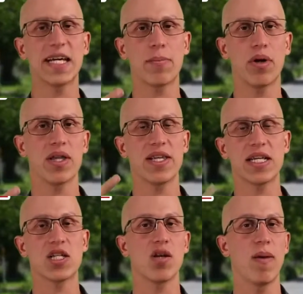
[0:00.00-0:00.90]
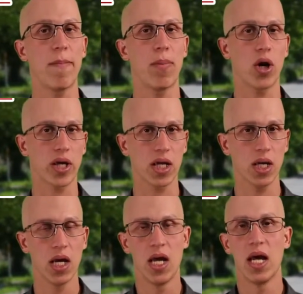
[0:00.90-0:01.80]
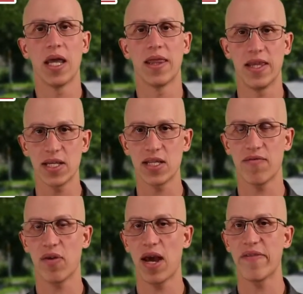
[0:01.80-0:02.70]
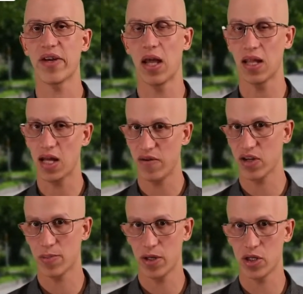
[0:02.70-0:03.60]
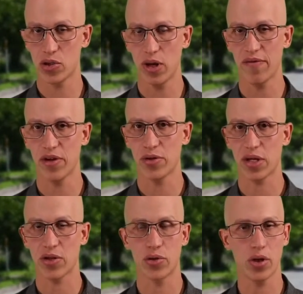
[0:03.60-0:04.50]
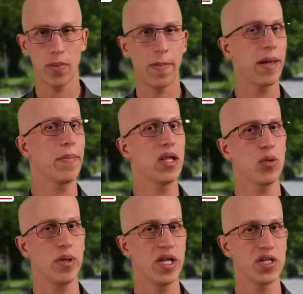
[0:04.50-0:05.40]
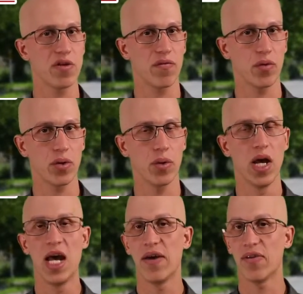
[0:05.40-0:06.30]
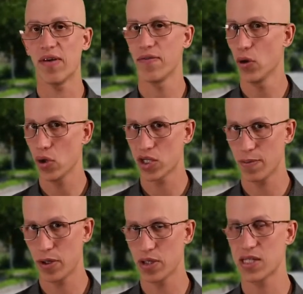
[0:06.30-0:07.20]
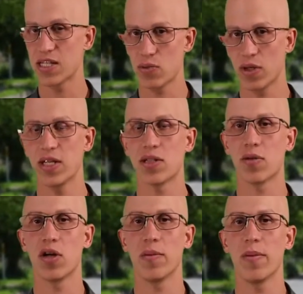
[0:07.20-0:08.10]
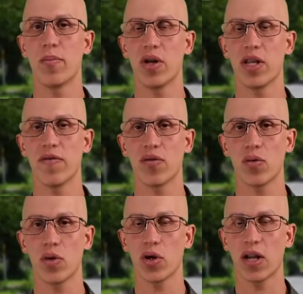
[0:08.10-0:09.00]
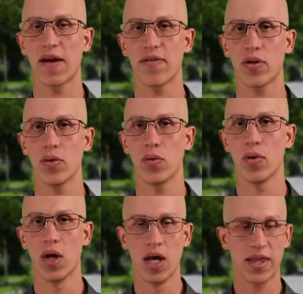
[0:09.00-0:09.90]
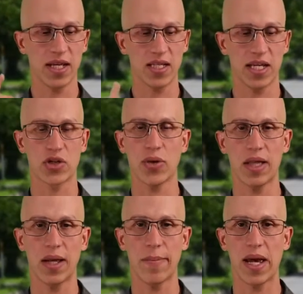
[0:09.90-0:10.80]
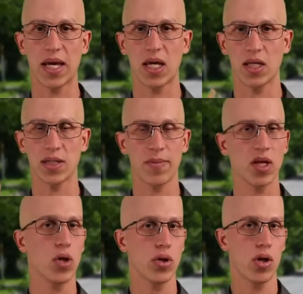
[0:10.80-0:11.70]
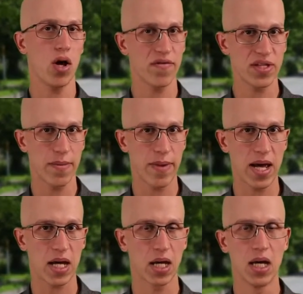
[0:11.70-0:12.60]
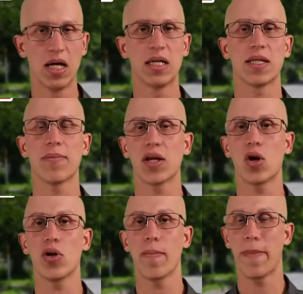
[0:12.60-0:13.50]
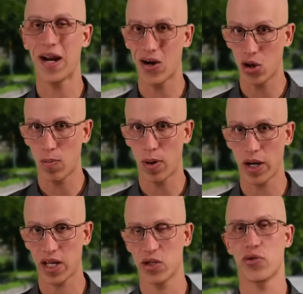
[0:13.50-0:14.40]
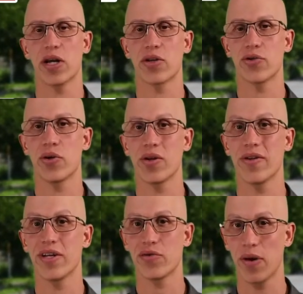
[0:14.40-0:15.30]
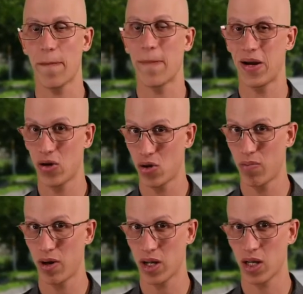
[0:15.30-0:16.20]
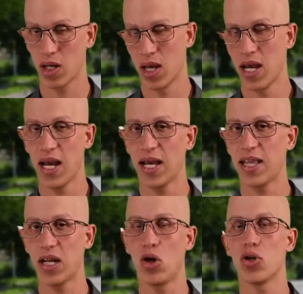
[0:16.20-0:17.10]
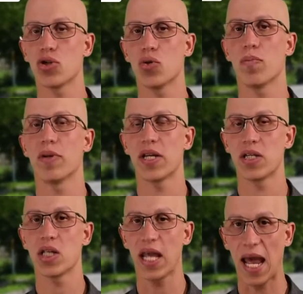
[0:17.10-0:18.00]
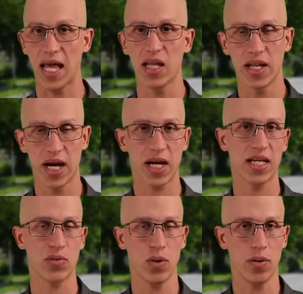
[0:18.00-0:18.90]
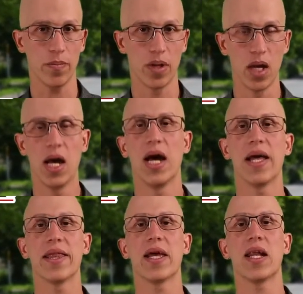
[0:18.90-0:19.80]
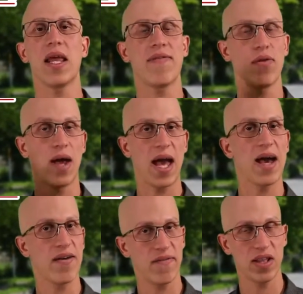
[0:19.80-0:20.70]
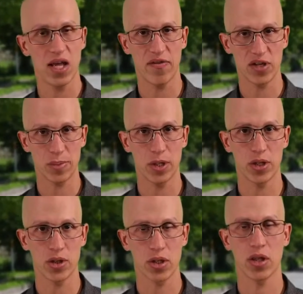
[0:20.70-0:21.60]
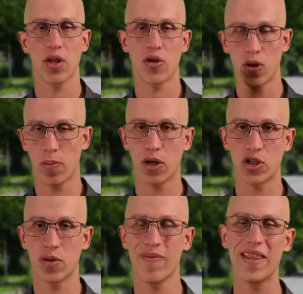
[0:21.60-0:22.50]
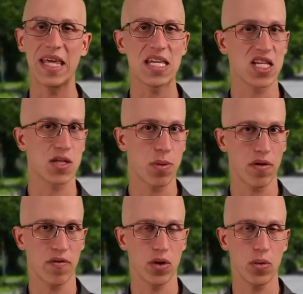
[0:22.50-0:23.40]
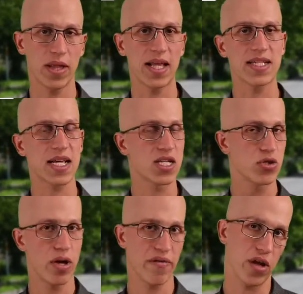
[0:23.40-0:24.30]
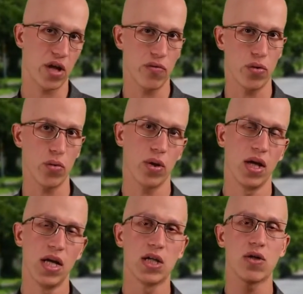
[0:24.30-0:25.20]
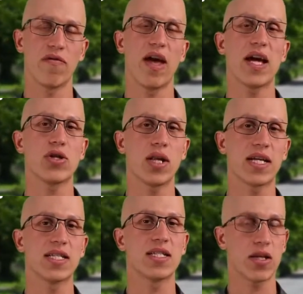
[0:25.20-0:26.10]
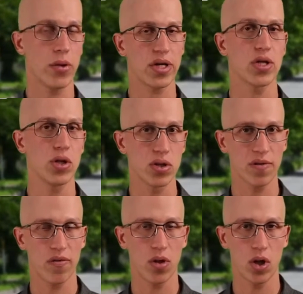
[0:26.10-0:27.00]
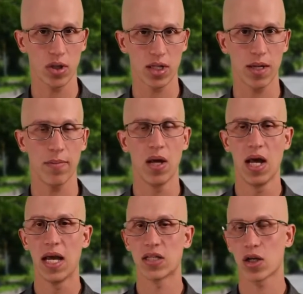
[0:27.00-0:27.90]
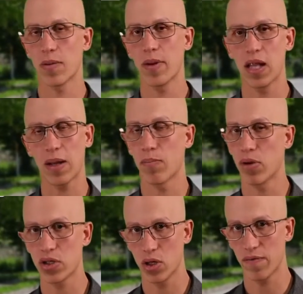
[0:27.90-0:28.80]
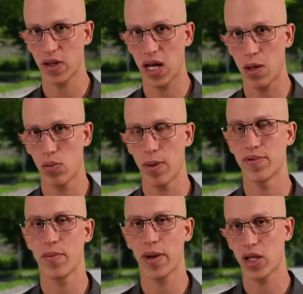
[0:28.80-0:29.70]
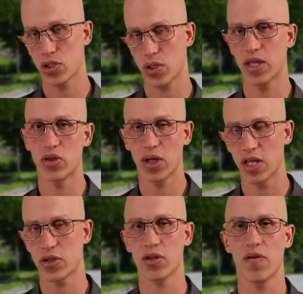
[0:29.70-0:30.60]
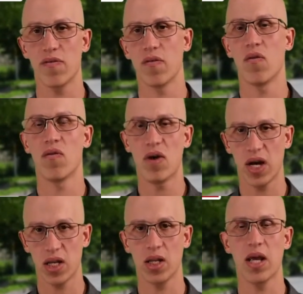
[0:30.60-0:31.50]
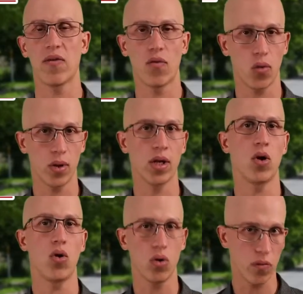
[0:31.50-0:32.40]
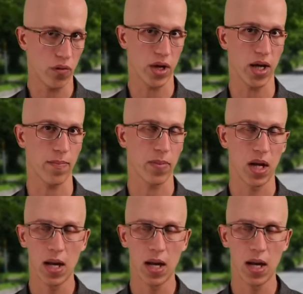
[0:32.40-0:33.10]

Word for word: Second part of the test is all about parking. This, if you have a lot of experience driving a tractor trailer, might be a little bit easier for you. If you have no experience, this one is going to be pretty difficult. You're going to have to do things like straight line backing, something called an offset back, something called a parallel parking a tractor trailer. That's right, parallel parking, and then also potentially alley dock as well. And then if you have a lot of experience, the third part should be the easiest part for you, and that's actually driving on the road. So if you had your license and you actually used it for a long time, it's going to be like brushing off the cobwebs and making sure that you get yourself rocking and rolling all over again.